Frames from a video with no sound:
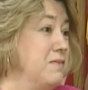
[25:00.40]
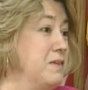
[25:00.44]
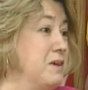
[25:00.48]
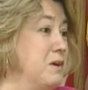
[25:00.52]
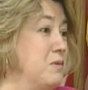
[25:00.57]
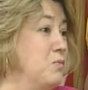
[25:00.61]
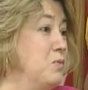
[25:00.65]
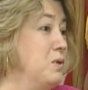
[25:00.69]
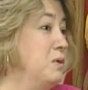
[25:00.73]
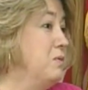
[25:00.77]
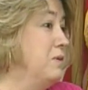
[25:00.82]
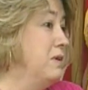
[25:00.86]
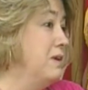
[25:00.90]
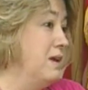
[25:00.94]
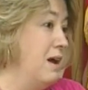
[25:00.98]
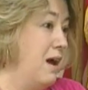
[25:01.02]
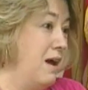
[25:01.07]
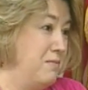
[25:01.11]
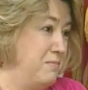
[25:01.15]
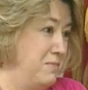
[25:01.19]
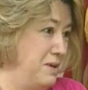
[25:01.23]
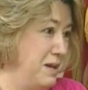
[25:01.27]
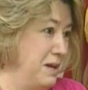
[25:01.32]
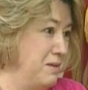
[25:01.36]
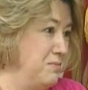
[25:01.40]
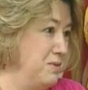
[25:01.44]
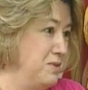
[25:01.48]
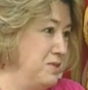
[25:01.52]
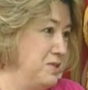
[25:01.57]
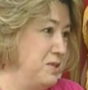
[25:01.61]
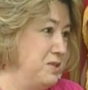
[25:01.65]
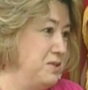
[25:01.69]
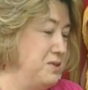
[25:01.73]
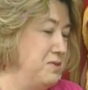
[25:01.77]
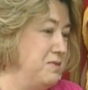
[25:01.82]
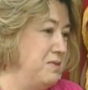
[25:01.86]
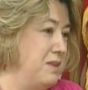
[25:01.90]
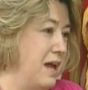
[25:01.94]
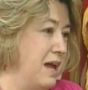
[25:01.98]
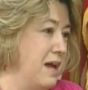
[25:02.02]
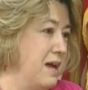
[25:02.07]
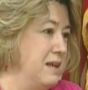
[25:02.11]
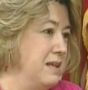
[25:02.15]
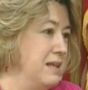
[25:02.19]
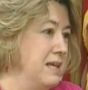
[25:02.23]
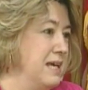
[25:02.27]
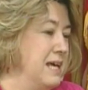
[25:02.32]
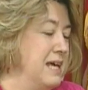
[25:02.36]
them, we would not be able to do
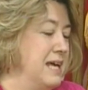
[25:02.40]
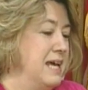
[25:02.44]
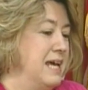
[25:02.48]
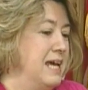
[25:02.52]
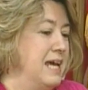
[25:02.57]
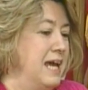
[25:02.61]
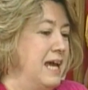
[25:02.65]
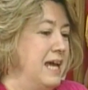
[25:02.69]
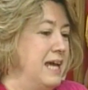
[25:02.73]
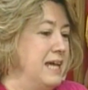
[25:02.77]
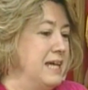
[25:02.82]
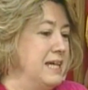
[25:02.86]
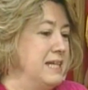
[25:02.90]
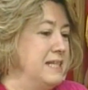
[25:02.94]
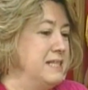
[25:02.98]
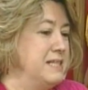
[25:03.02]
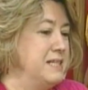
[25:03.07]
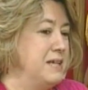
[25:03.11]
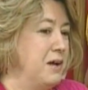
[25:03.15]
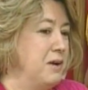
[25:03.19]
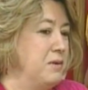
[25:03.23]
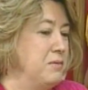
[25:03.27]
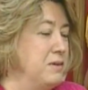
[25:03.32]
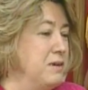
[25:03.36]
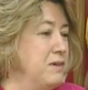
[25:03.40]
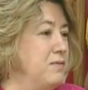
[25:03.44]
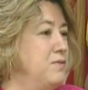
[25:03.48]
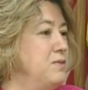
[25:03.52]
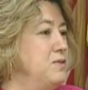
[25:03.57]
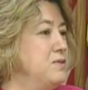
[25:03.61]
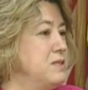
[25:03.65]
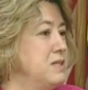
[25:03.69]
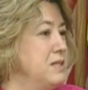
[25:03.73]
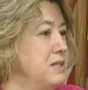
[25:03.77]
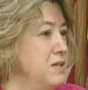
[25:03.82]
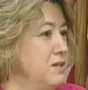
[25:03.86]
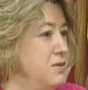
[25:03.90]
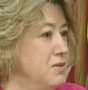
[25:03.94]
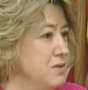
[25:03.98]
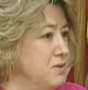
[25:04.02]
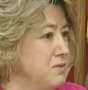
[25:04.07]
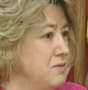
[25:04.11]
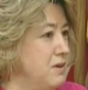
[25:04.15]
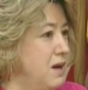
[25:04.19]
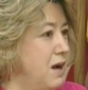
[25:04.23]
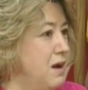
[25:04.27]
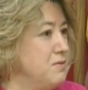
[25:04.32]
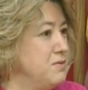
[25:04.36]
that. And if you see
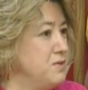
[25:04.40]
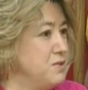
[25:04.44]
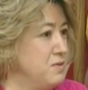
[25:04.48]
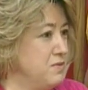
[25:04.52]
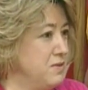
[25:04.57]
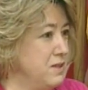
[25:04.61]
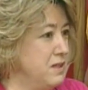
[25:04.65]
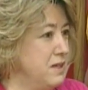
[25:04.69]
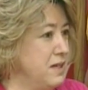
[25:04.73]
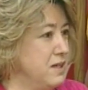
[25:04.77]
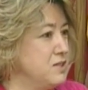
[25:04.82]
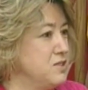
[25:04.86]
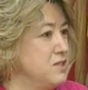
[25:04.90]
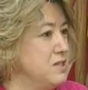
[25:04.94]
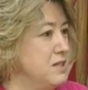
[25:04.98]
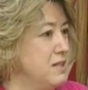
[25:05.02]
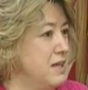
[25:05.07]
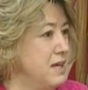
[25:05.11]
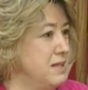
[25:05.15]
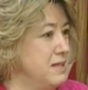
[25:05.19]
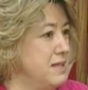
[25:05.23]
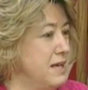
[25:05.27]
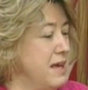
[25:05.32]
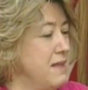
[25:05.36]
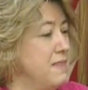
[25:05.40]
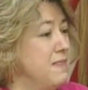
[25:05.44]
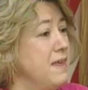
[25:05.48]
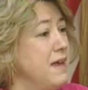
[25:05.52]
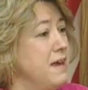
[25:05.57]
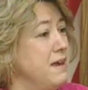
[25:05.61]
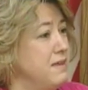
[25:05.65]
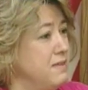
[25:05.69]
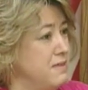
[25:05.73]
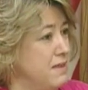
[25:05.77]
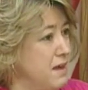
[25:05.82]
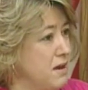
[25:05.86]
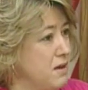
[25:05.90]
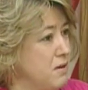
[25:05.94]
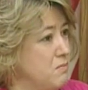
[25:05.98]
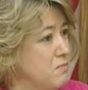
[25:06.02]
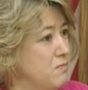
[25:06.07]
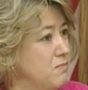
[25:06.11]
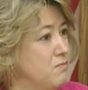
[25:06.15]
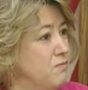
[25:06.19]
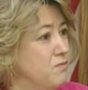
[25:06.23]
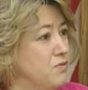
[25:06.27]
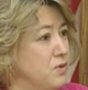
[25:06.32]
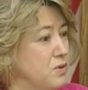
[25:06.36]
your officer of election that day, thank
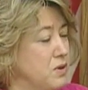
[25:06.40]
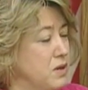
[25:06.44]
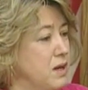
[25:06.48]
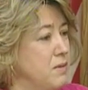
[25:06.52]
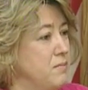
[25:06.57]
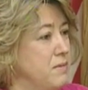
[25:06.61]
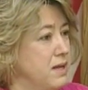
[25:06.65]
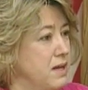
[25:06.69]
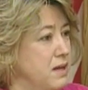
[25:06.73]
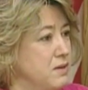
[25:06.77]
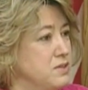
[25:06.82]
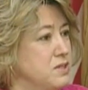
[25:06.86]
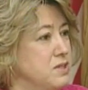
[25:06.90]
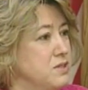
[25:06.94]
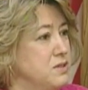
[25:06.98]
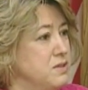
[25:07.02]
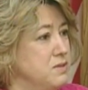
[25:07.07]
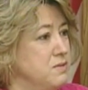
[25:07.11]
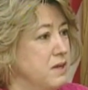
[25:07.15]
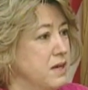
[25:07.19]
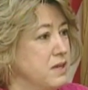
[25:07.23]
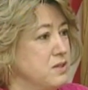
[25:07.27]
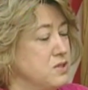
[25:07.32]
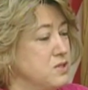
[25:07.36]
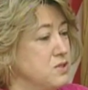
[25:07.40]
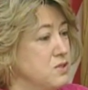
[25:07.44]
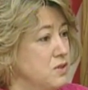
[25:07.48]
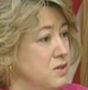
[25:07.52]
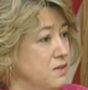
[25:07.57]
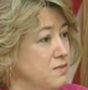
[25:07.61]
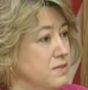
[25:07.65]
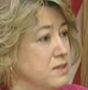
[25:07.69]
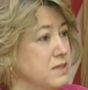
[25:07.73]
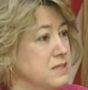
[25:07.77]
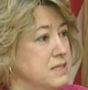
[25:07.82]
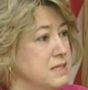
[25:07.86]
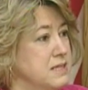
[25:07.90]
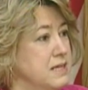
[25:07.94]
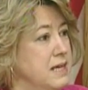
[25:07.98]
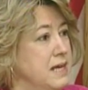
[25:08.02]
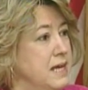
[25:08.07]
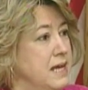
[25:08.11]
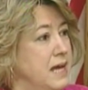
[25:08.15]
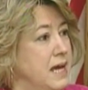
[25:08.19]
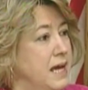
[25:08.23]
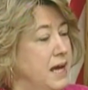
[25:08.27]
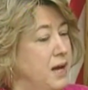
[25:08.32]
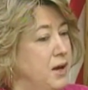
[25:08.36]
them for coming out to do that service.
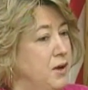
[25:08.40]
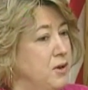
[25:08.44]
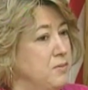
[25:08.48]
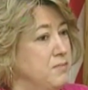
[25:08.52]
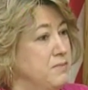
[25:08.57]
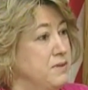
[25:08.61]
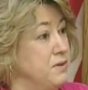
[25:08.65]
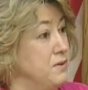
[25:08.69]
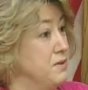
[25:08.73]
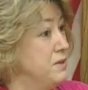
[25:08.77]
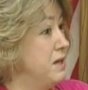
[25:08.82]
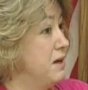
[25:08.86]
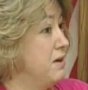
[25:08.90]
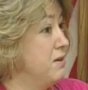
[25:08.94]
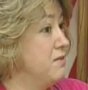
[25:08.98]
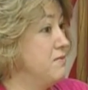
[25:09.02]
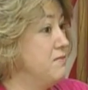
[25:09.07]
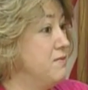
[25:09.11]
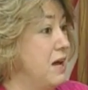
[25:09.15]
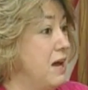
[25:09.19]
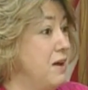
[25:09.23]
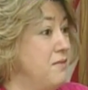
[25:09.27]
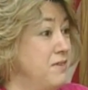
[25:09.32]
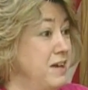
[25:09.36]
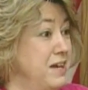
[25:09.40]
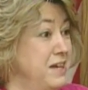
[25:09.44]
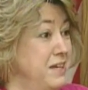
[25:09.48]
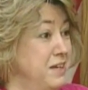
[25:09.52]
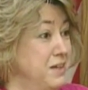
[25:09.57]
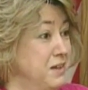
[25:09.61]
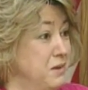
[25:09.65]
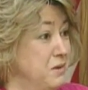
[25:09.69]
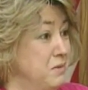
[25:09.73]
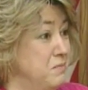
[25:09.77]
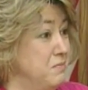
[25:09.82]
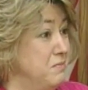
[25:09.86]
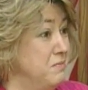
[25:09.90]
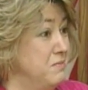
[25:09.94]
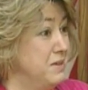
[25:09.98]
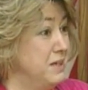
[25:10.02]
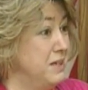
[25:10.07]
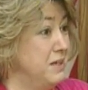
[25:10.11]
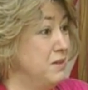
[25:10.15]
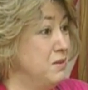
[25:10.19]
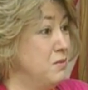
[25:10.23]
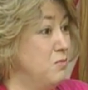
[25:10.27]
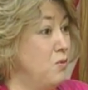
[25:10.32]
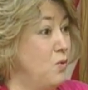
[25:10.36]
They're there at 5 a.m.
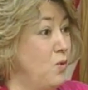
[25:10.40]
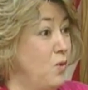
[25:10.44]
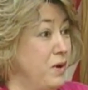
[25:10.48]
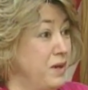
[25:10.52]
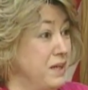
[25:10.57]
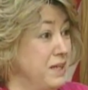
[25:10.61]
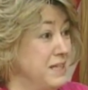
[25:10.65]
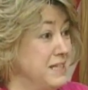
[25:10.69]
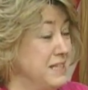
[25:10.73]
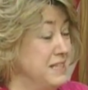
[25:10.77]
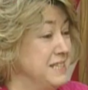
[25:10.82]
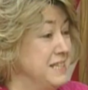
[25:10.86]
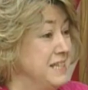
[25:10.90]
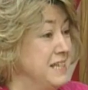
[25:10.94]
in the morning.